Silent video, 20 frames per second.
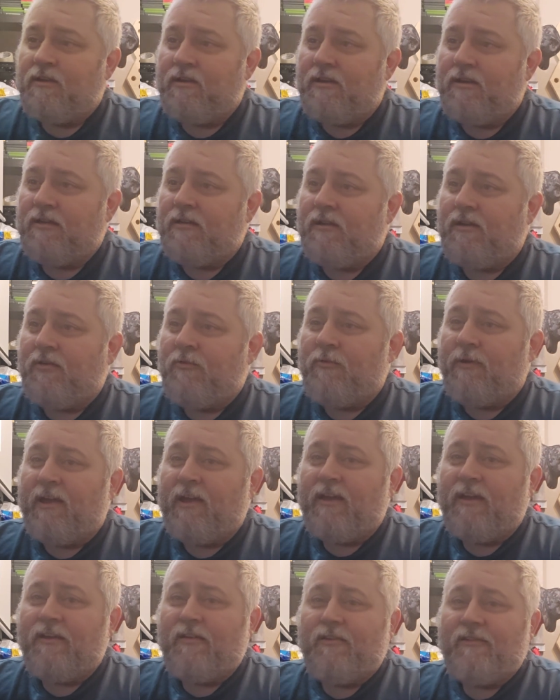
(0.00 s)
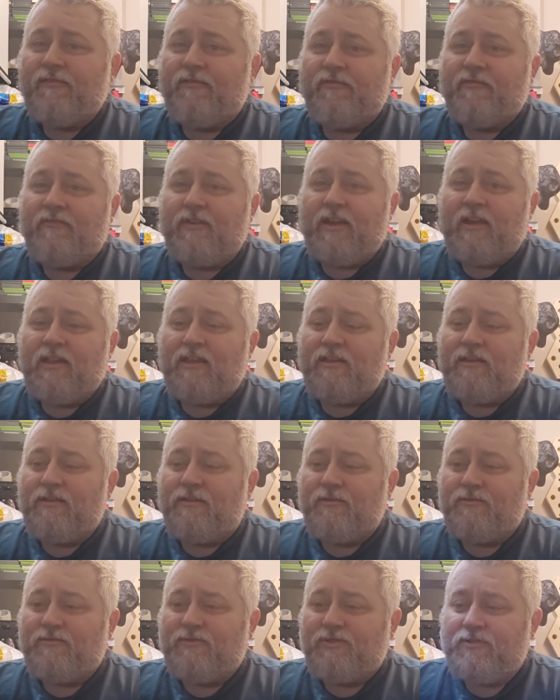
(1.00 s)
a way of getting
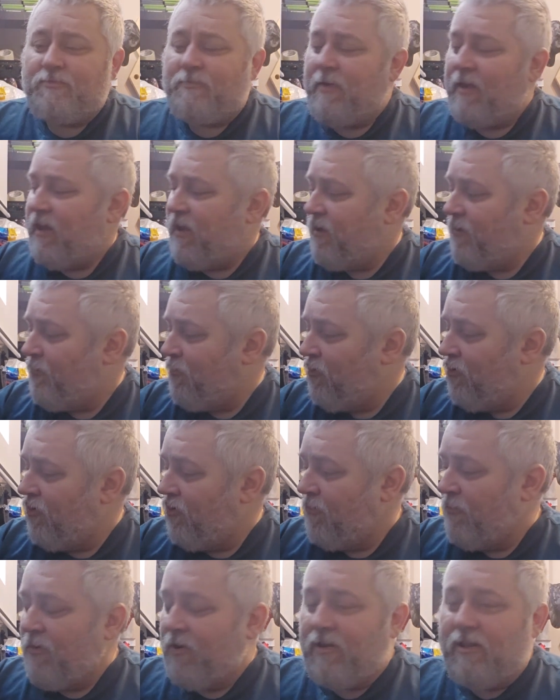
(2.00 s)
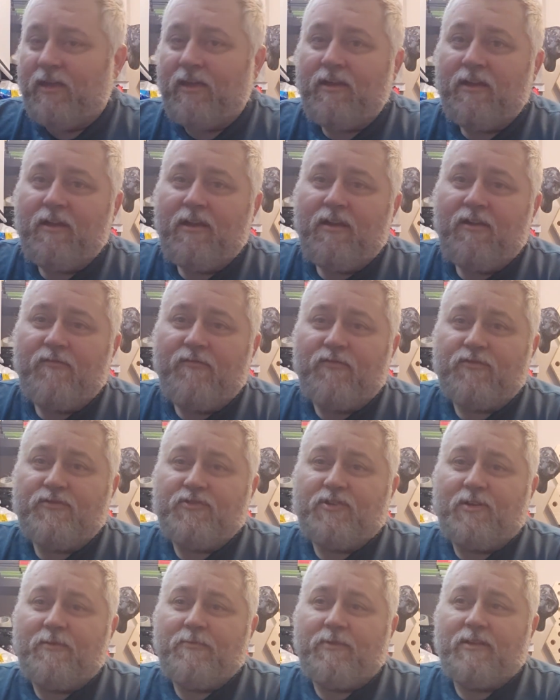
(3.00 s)
you to pay more money for
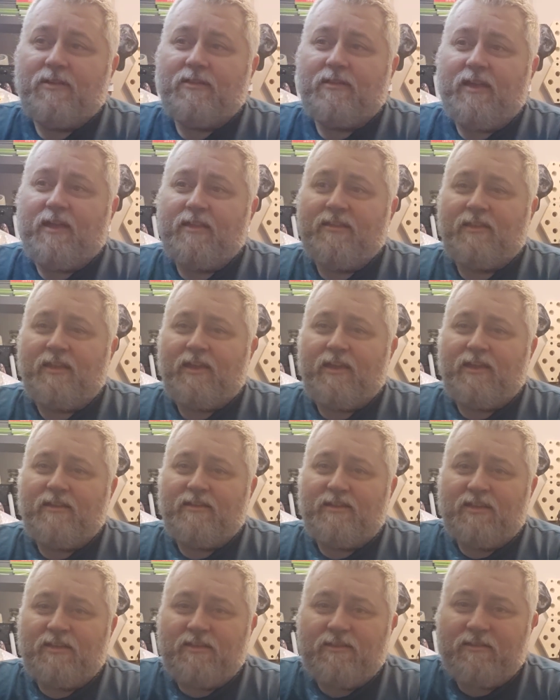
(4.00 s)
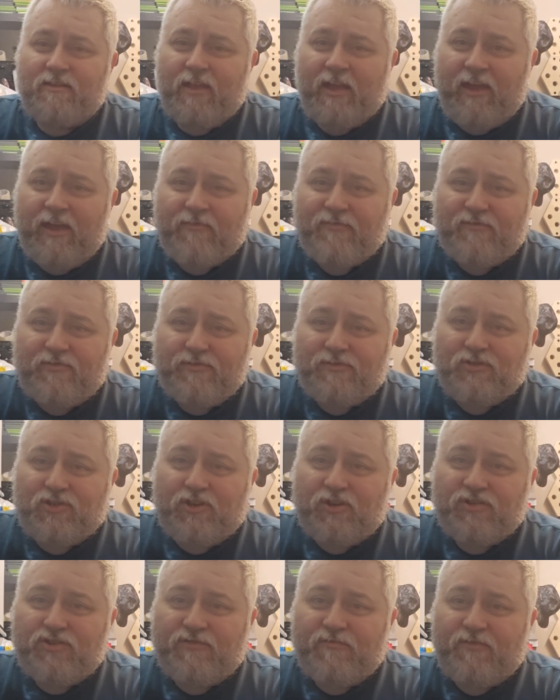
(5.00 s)
something that they didn't have to
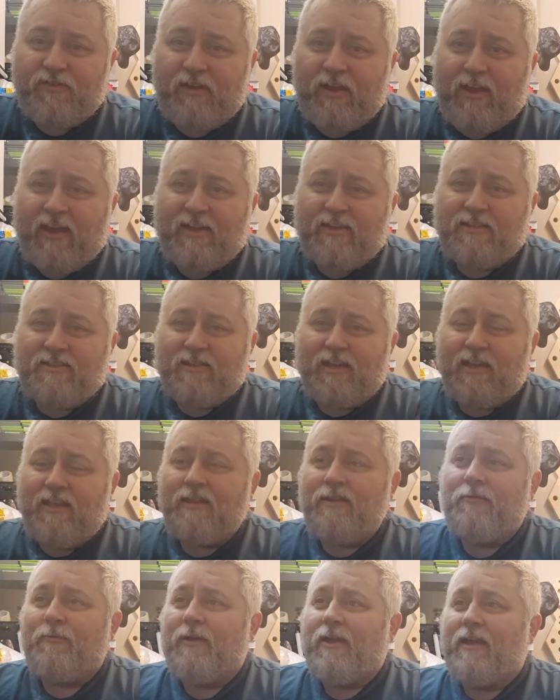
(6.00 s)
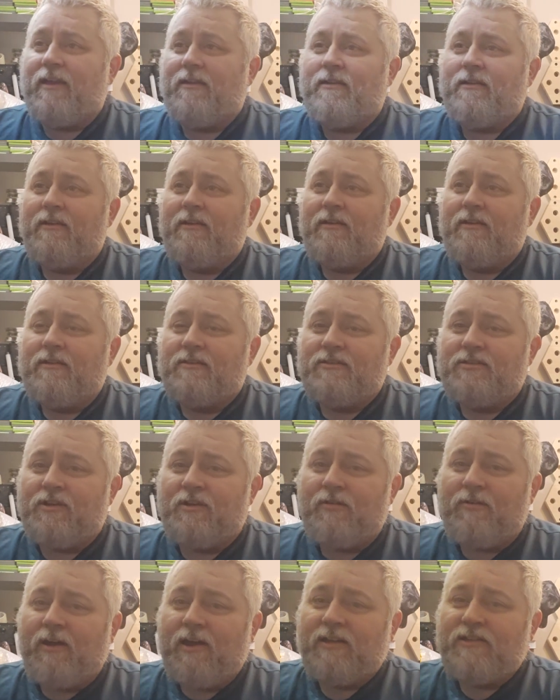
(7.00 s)
charge you for ads anyway.
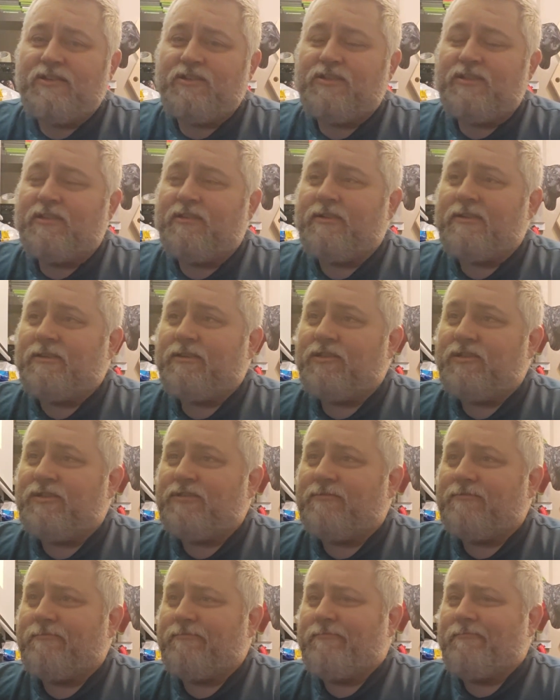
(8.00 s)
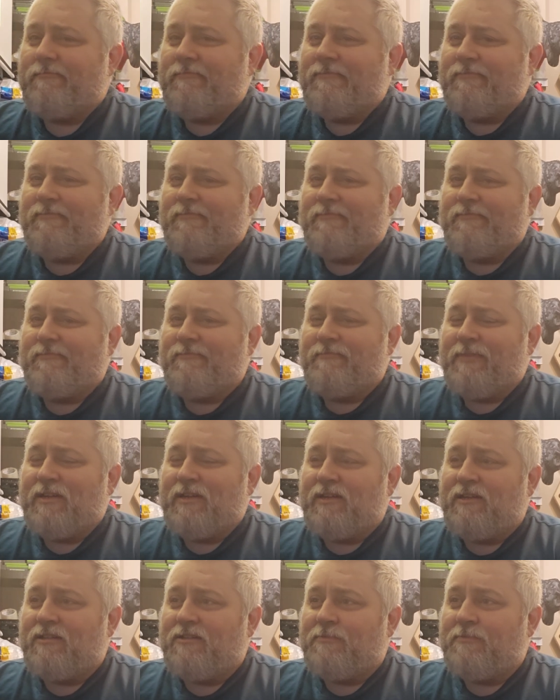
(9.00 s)
So I just think it's just a
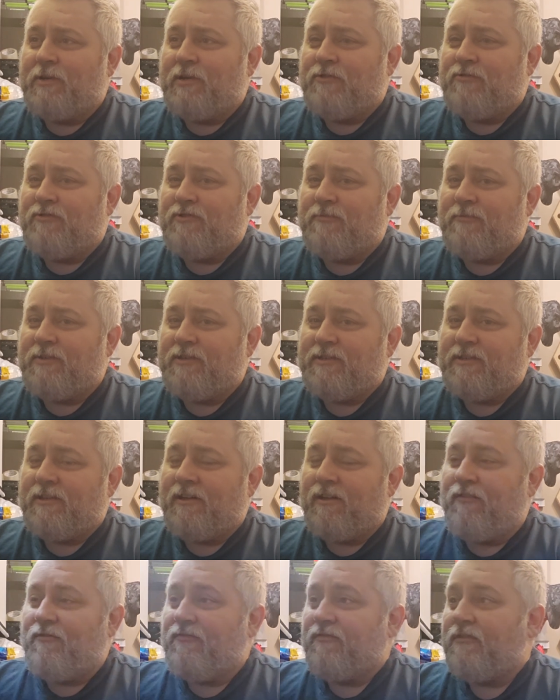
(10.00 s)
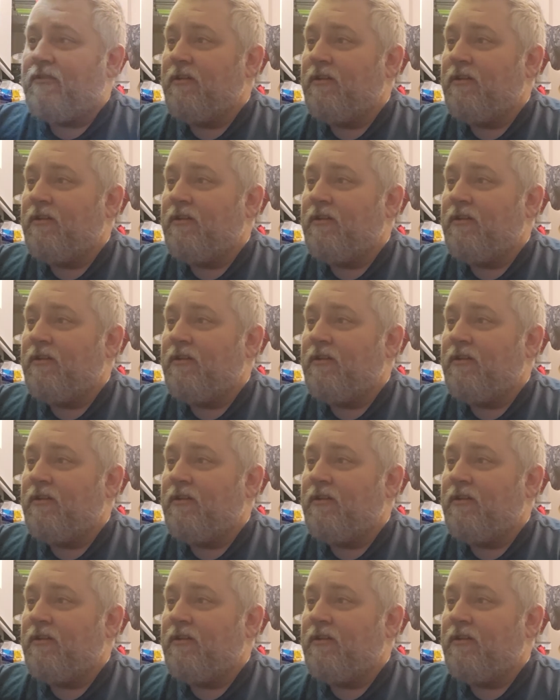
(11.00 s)
big conspiracy myself,